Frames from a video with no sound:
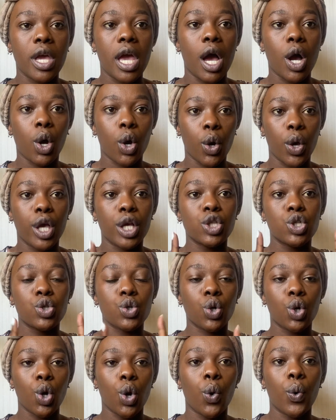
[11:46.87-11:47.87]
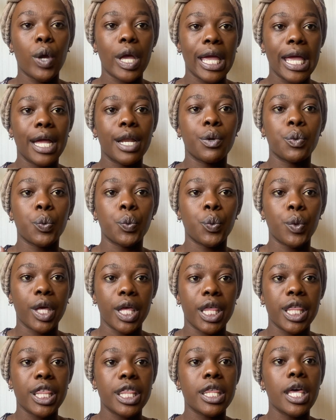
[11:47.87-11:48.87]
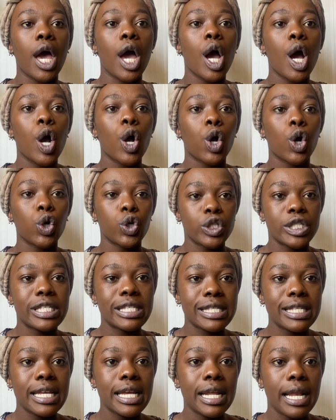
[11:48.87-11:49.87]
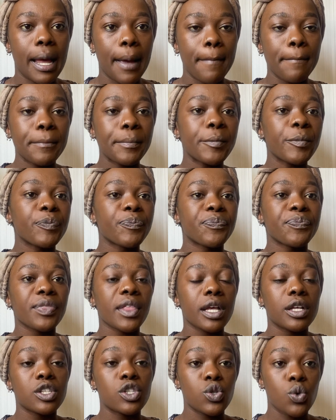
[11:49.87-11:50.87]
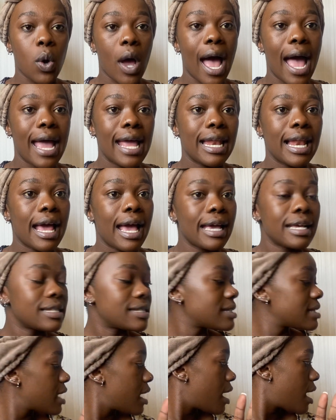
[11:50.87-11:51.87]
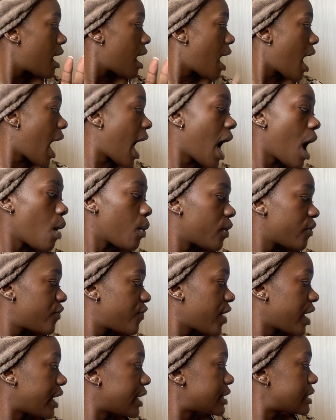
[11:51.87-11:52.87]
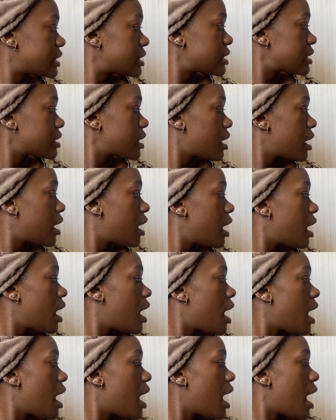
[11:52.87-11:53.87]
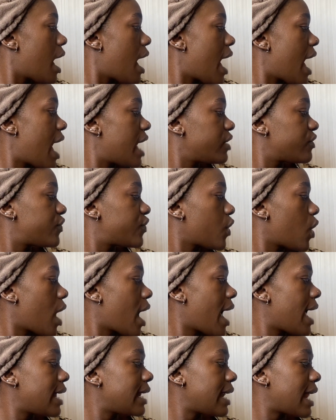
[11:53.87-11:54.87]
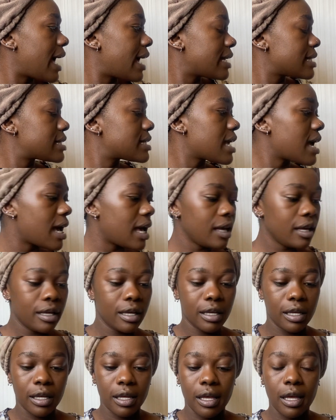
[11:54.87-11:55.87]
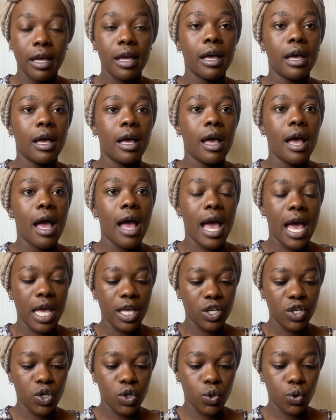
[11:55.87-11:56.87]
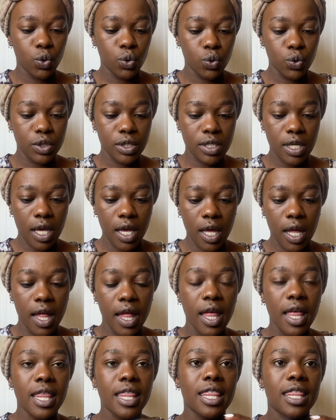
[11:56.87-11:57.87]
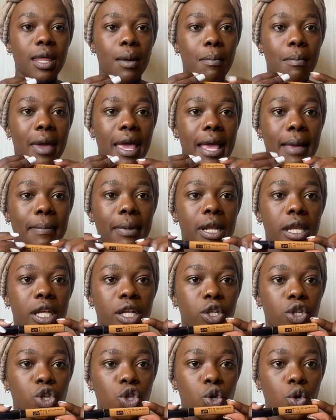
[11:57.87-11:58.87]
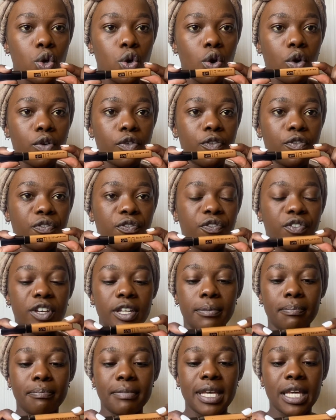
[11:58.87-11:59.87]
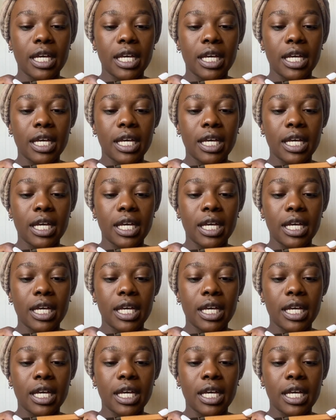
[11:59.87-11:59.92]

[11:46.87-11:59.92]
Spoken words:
are going to go in with concealer to highlight our face. And for highlighter, I use the Maybelline New York Fit Me